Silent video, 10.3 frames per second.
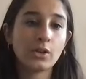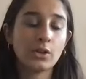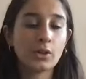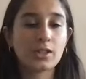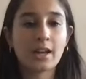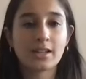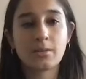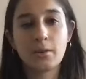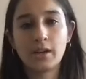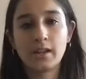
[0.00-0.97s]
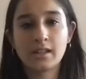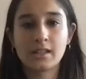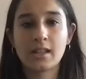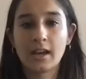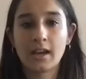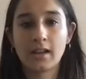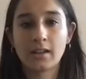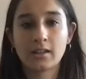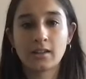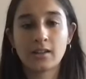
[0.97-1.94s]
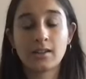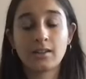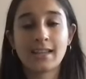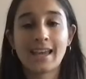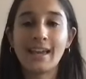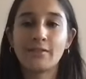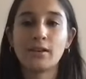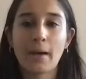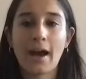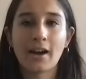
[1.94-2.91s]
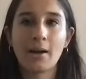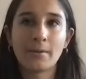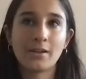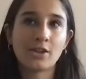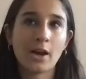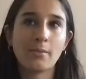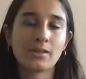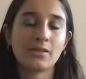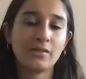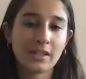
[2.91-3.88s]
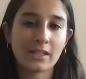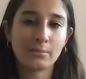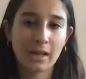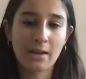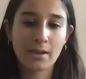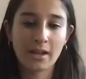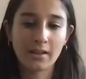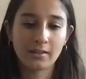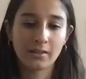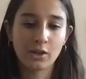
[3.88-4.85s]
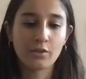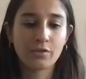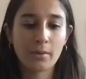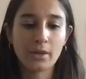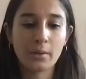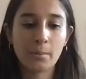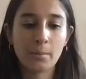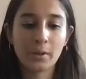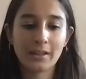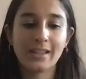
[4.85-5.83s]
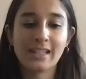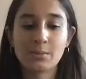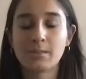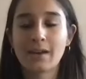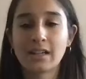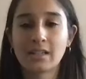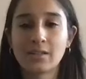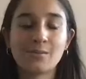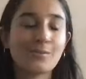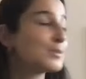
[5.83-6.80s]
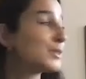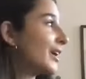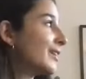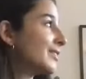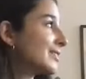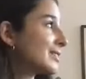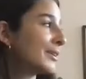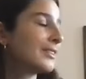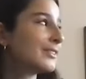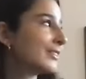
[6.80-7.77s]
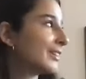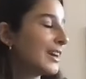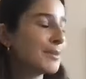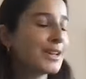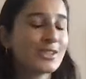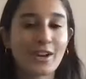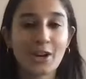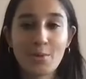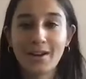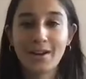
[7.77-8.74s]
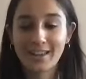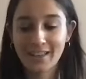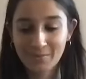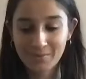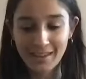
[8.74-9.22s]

your testimony is there to even back up in terms of the victim blaming, from the police perspective. Sorry, there's someone cleaning my street. I hope you can't